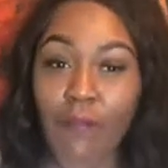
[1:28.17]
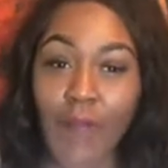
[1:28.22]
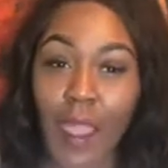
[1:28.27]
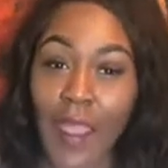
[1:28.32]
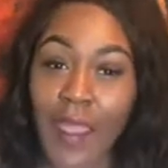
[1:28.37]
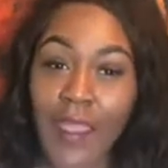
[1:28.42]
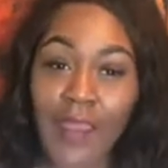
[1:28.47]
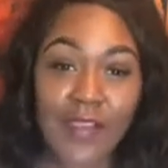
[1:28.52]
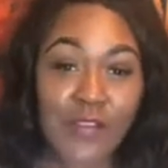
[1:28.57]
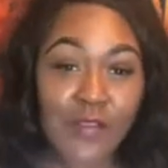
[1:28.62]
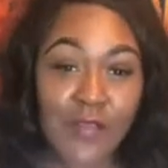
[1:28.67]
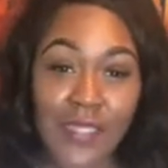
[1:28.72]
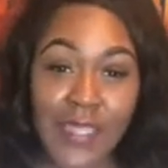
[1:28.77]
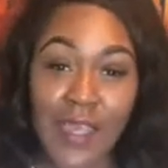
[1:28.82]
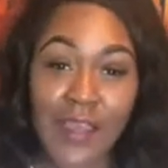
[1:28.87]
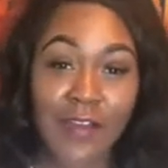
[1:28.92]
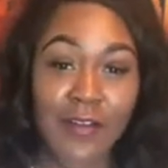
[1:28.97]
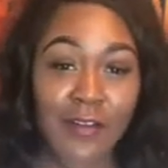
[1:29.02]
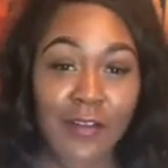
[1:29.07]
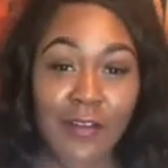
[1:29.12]
And who
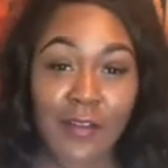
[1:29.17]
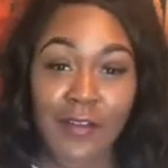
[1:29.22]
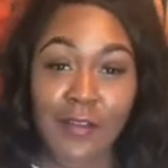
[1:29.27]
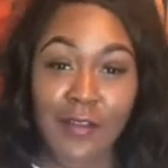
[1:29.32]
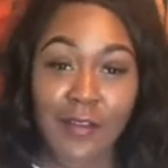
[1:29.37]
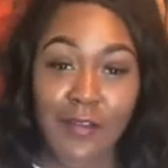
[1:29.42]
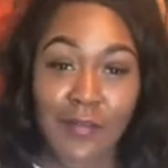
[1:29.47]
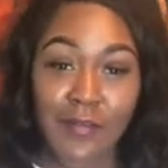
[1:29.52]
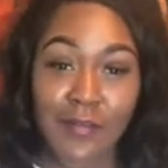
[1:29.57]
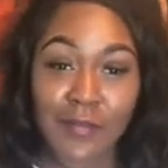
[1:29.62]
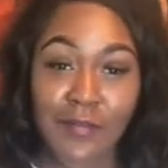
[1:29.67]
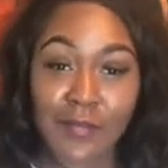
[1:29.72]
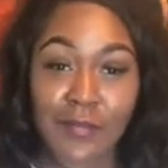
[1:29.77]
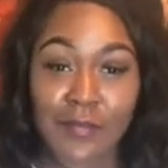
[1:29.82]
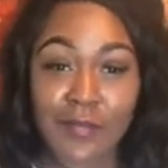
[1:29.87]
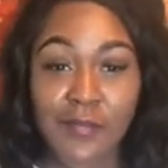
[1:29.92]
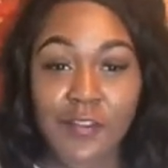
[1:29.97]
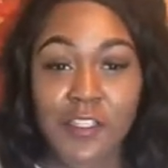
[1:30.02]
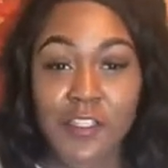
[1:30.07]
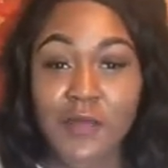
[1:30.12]
said, oh,
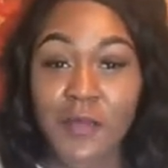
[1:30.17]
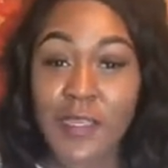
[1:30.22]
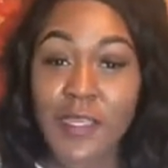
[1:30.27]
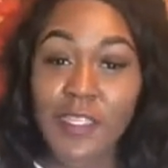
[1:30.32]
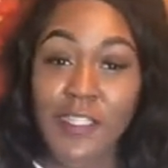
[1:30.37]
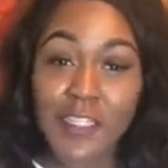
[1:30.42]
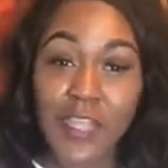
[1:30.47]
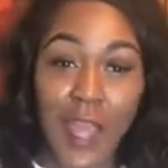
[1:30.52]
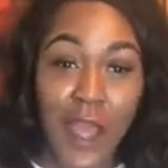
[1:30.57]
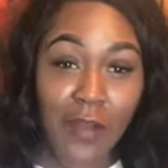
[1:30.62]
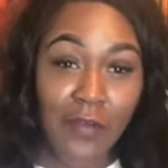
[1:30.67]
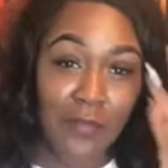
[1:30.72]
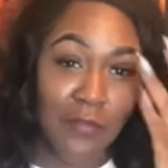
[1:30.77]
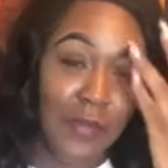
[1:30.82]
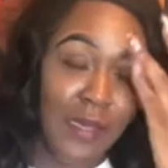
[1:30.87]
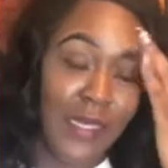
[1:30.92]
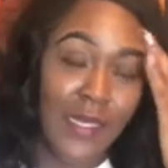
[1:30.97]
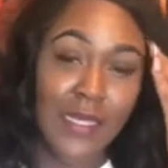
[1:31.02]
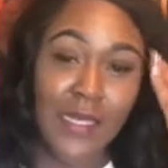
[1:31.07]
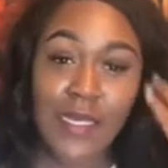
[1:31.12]
Just make a sure
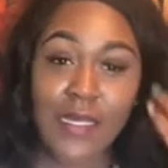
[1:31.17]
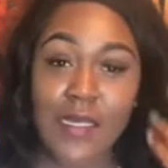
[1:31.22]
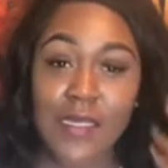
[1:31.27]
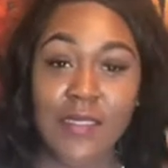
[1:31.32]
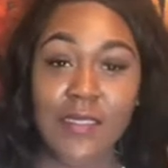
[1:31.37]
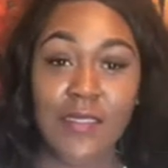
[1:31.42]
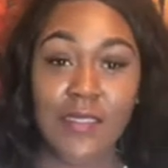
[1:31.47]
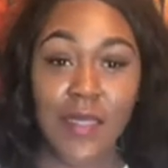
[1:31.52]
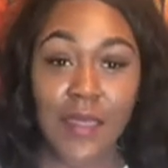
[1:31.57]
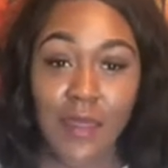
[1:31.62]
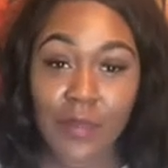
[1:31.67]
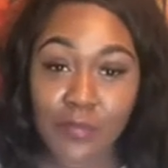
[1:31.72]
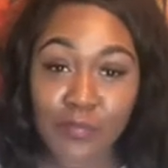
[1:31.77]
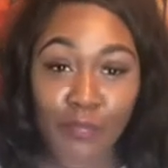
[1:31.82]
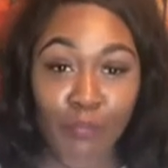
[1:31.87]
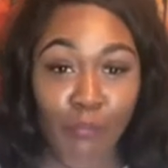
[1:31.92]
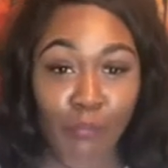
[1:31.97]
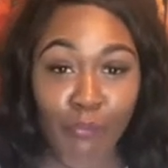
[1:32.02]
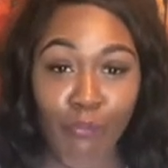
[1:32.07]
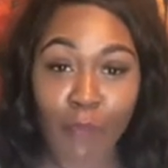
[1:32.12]
because
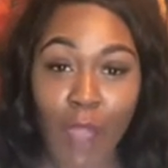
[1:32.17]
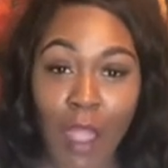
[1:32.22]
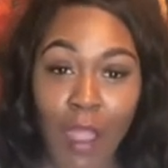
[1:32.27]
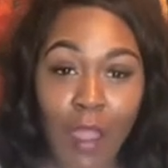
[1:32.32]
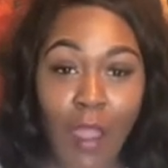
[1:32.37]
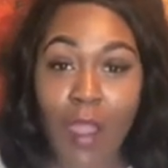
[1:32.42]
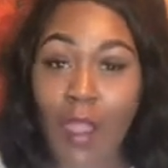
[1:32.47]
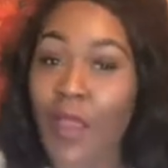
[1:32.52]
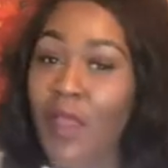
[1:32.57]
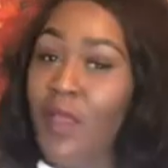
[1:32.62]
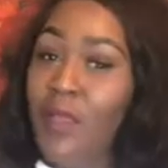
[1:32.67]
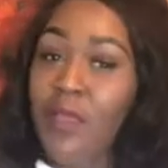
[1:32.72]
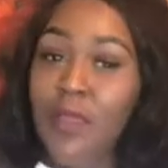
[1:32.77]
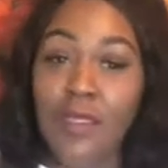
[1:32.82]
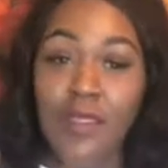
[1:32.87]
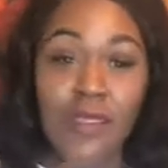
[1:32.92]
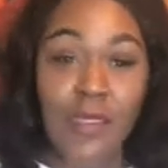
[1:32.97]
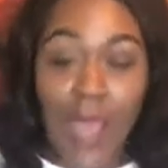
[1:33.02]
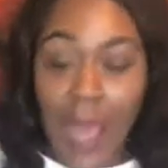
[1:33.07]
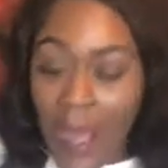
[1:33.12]

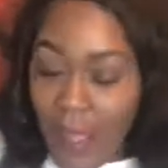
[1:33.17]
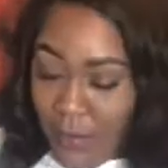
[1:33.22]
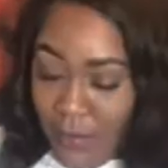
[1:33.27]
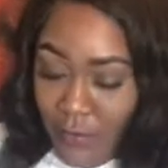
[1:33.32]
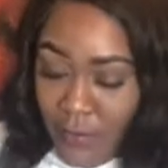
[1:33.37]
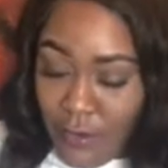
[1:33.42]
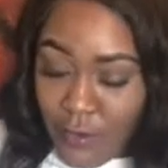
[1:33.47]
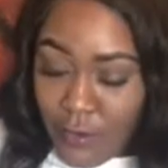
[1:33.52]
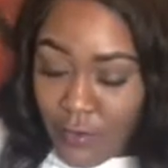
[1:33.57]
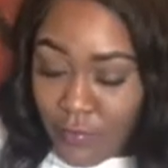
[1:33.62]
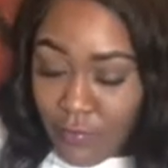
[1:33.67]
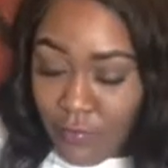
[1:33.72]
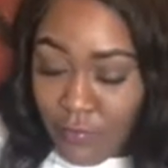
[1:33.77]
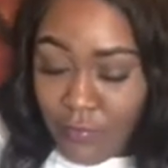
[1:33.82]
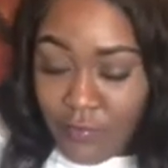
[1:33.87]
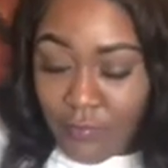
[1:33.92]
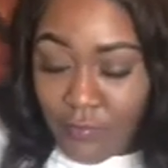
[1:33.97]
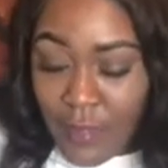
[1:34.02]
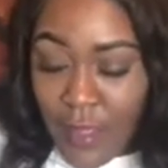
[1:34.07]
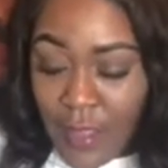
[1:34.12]
y'all don't know
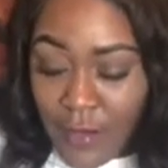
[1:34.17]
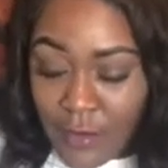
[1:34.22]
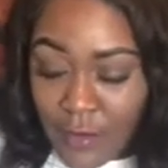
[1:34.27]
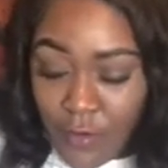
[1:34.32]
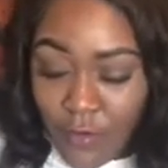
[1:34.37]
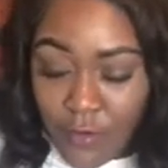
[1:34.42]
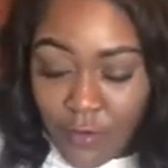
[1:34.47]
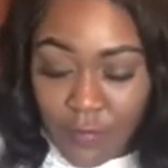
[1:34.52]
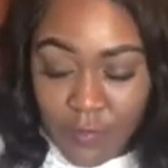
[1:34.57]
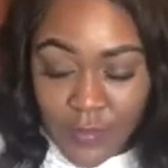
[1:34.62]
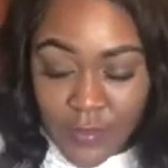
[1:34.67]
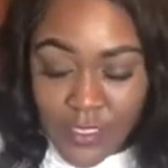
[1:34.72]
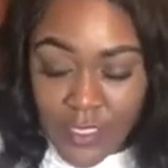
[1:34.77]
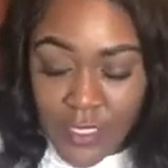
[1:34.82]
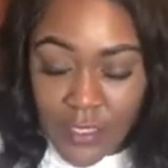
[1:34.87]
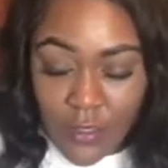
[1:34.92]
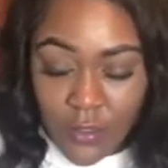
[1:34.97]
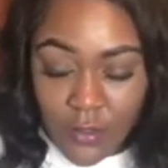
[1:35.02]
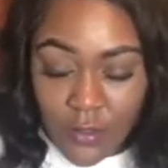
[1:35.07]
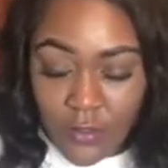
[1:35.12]
about no
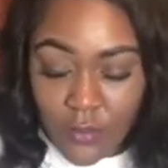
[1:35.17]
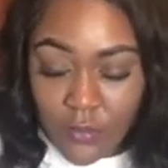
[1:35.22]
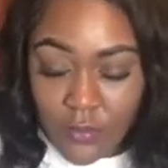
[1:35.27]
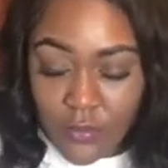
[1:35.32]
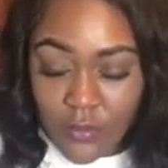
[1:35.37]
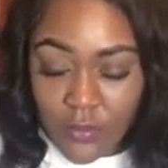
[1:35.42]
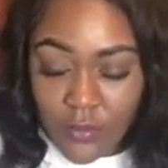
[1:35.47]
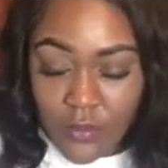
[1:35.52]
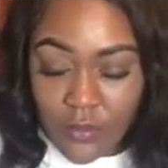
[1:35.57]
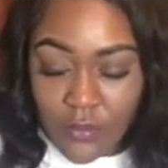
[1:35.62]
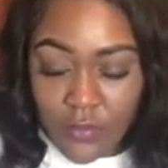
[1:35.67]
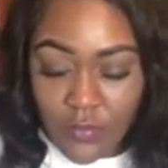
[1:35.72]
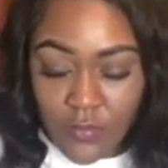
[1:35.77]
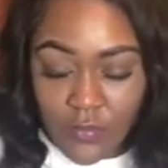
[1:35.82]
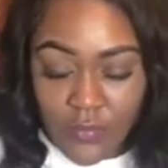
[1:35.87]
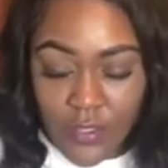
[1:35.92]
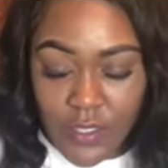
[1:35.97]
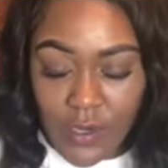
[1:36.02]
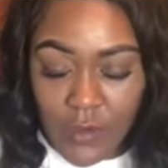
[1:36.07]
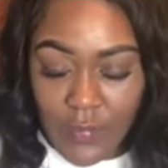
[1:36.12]
potatoes
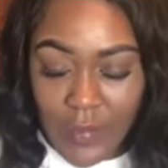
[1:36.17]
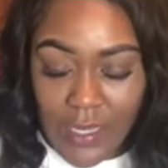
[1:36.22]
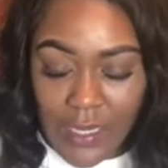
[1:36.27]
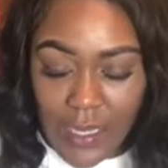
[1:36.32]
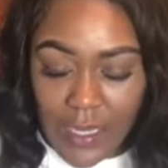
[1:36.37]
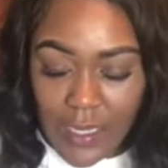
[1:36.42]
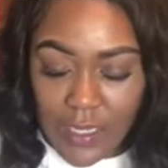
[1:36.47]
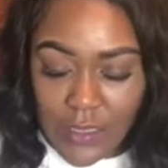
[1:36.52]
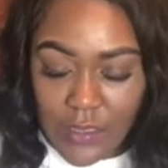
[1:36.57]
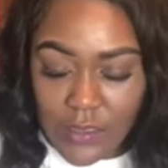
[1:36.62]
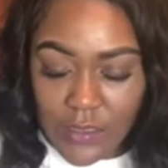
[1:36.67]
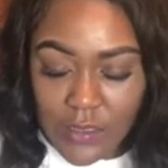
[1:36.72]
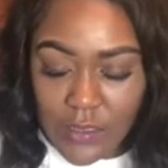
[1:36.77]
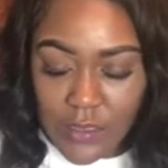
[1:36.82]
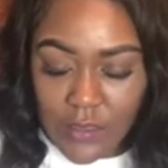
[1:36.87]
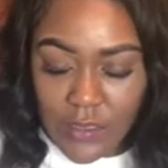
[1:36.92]
with no mayonnaise.